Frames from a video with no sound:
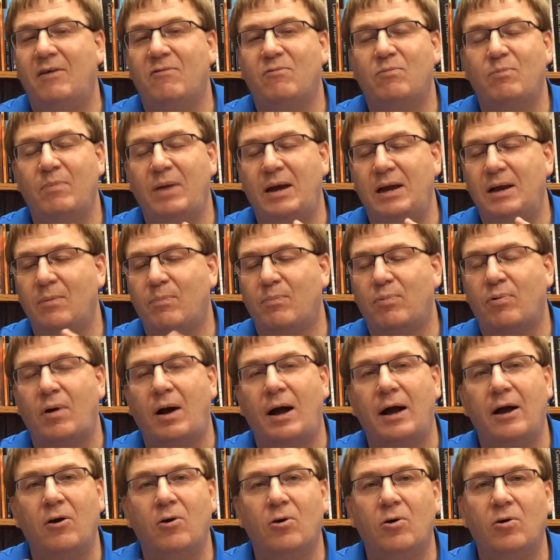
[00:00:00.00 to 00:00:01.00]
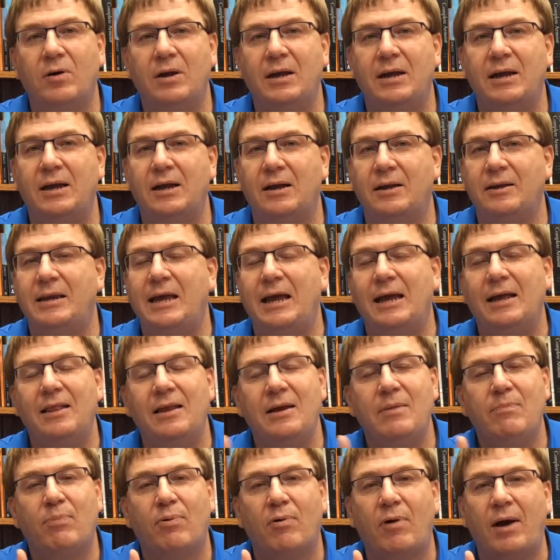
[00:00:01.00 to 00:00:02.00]
made a priority, a
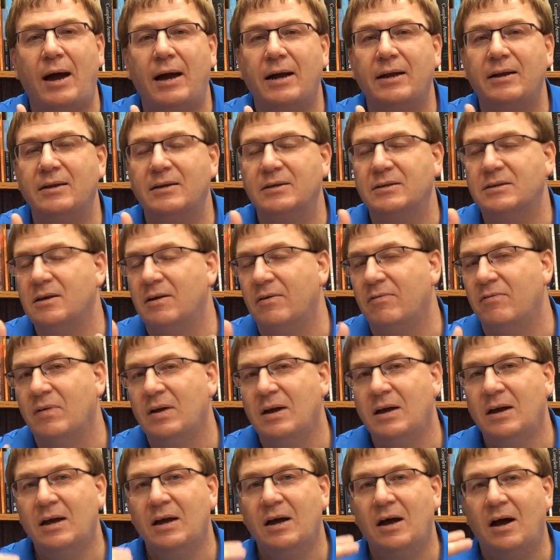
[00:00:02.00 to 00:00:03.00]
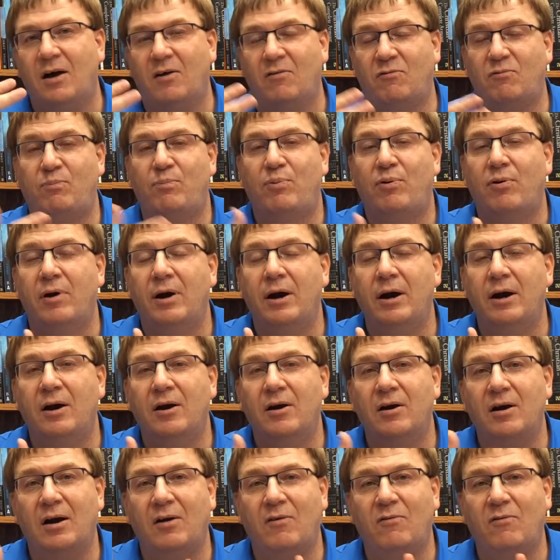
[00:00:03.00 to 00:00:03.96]
daily practice of prayer,